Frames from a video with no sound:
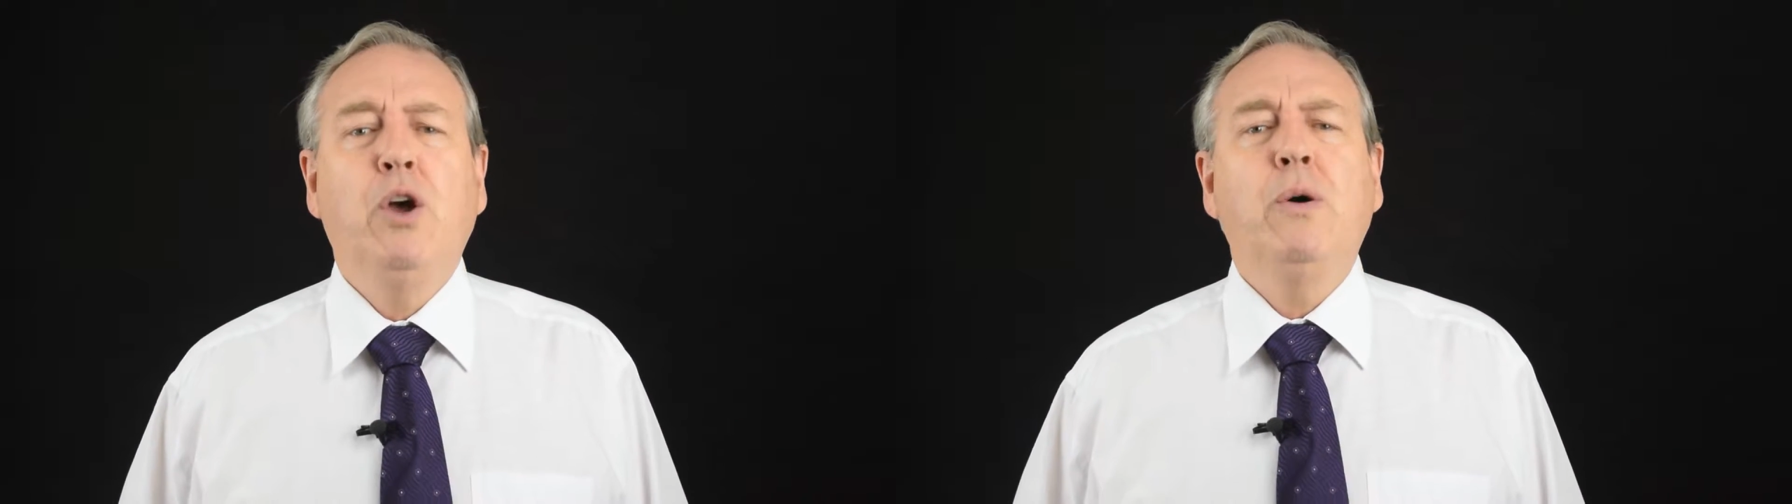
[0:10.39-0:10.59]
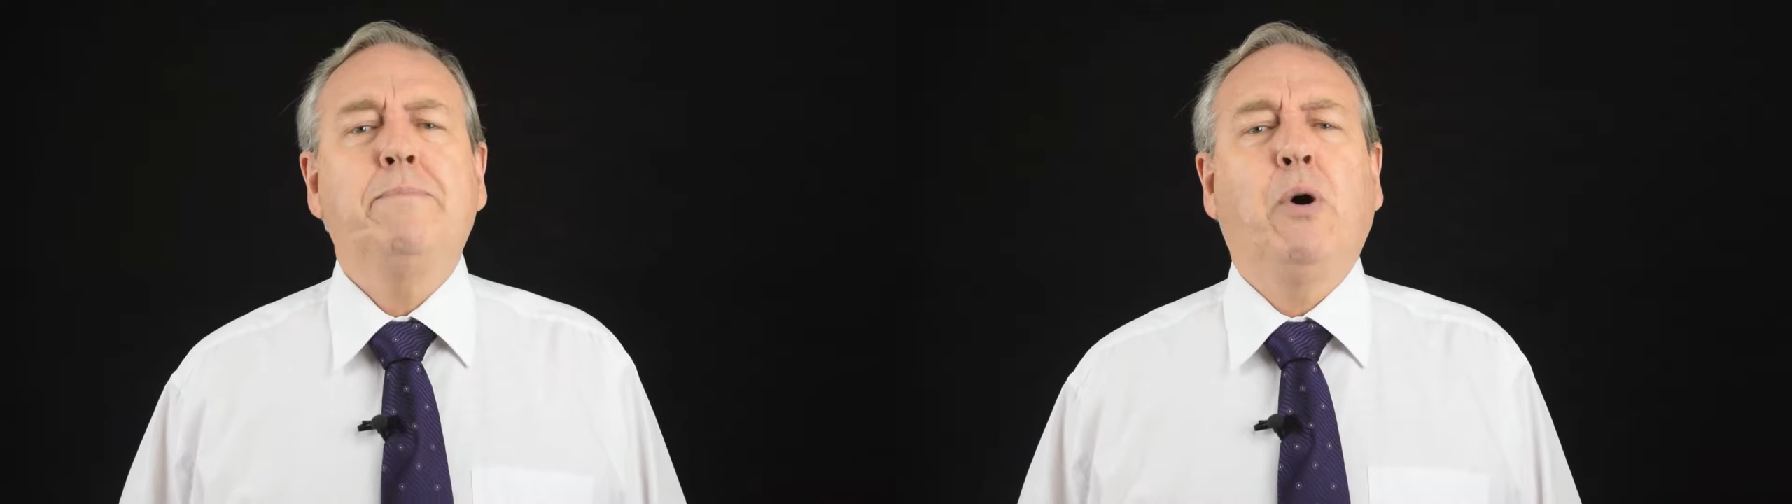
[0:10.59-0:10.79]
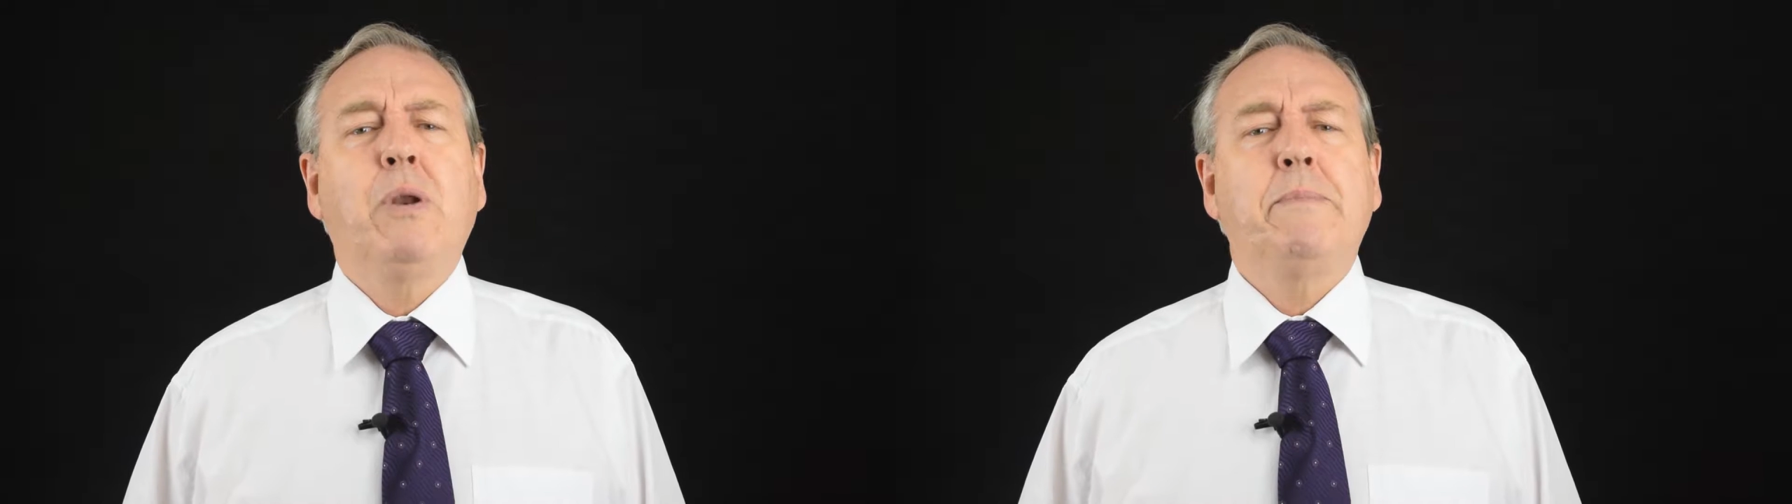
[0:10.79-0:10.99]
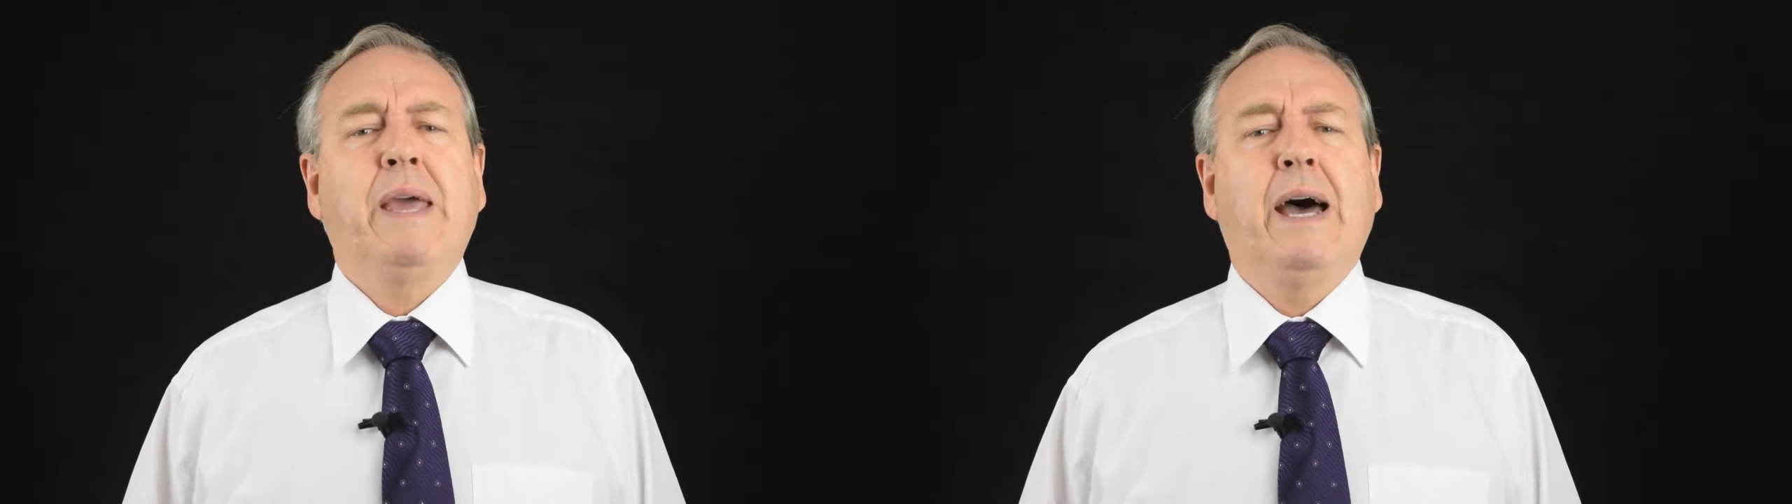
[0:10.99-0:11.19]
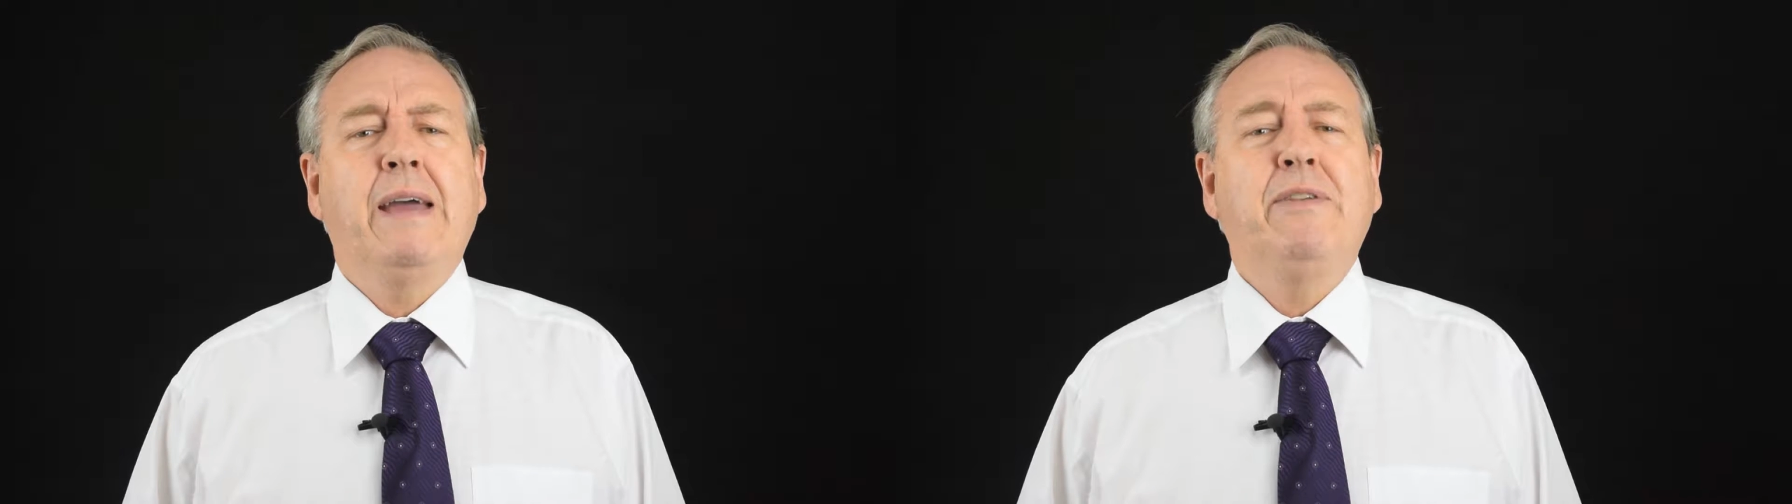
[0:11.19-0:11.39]
who are poorly
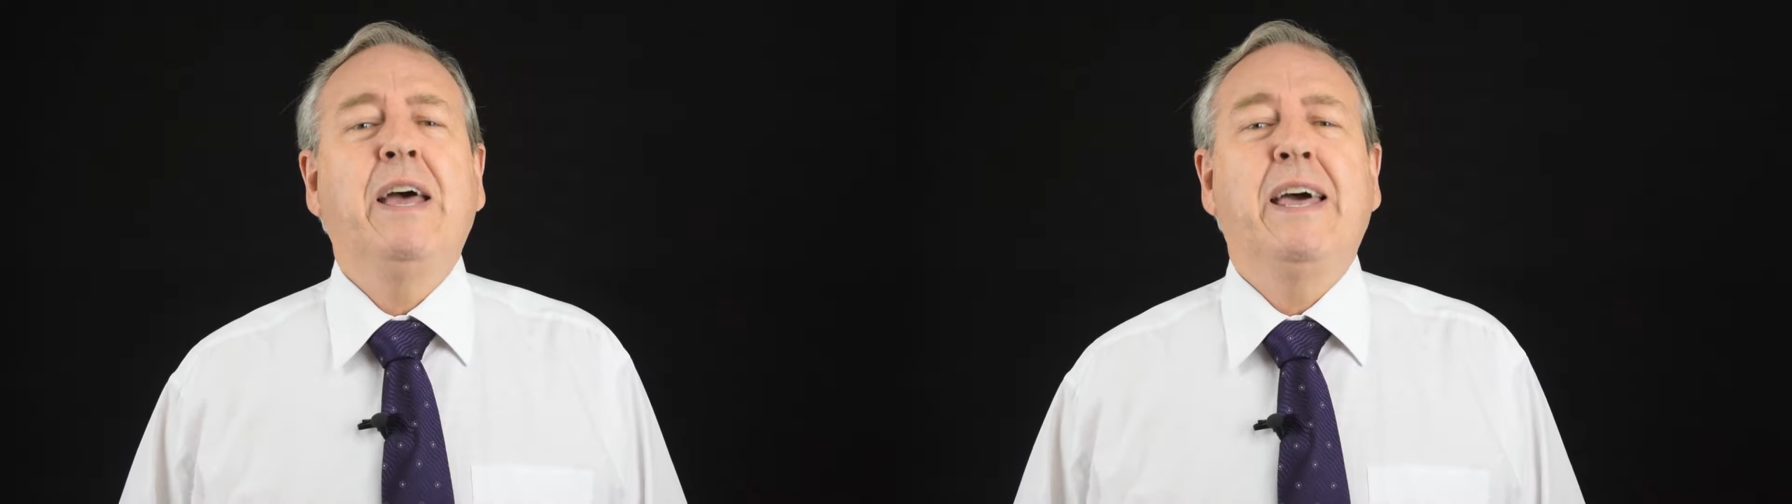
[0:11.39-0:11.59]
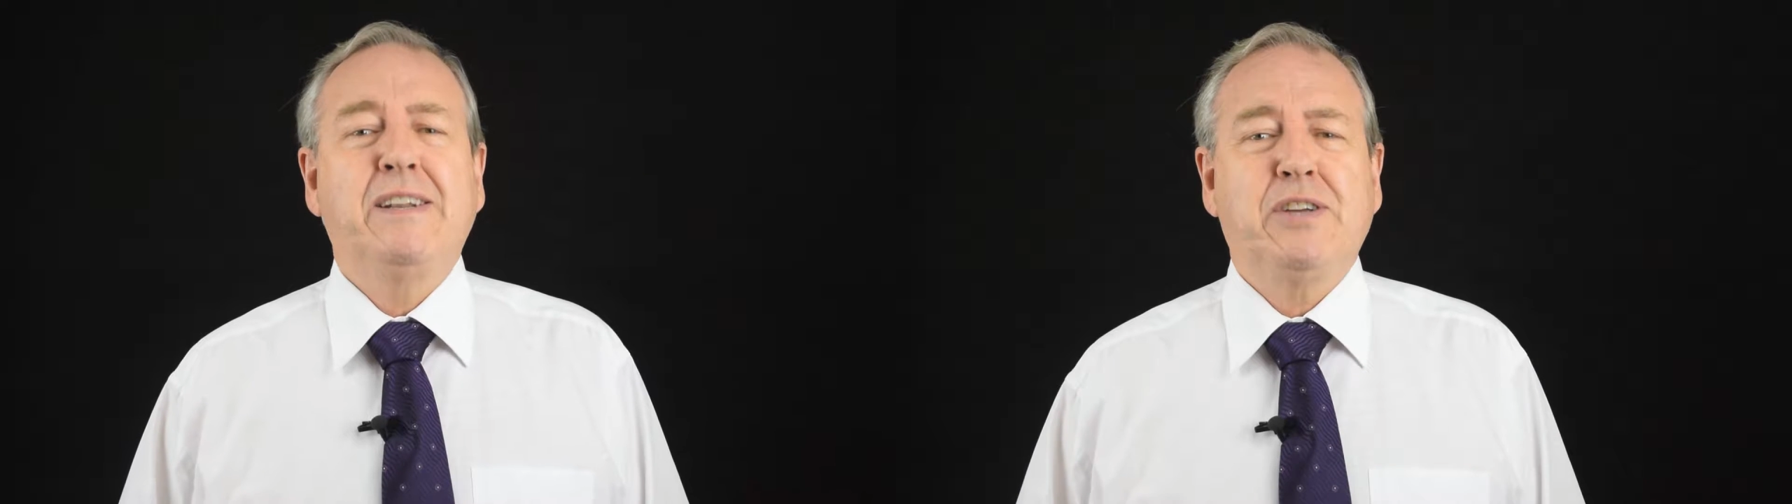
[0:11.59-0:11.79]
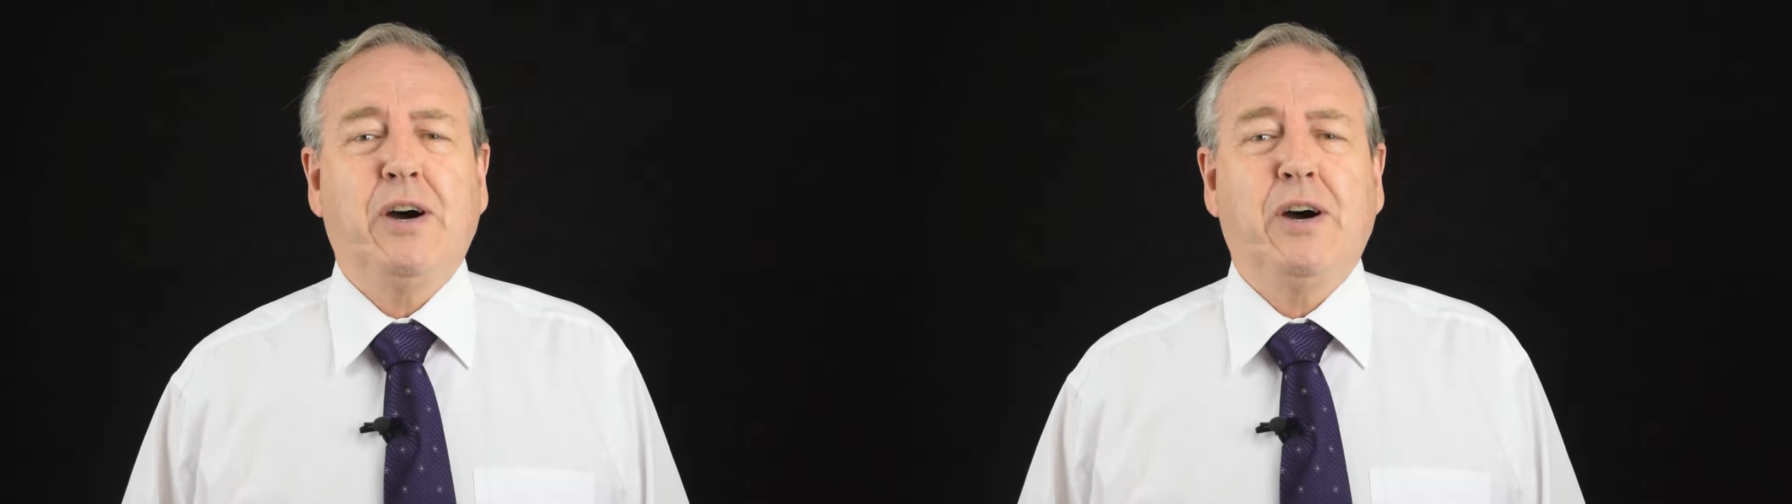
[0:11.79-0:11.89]
behaved and at